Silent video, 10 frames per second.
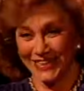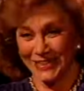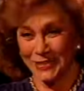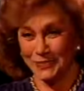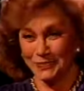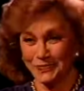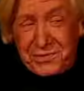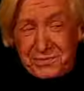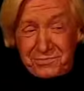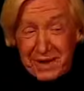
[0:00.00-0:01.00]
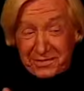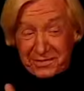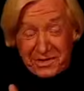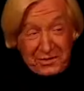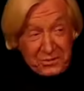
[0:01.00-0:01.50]
But
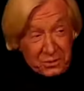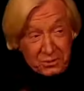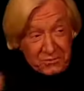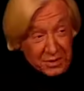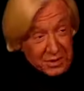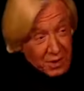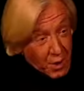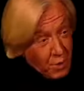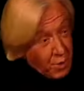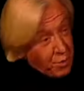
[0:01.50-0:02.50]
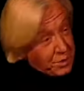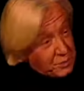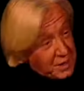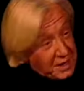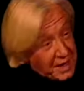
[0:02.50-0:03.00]
Mexico, you were very at home and
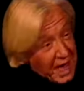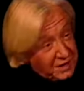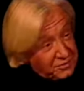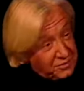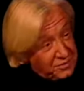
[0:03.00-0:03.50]
relaxed.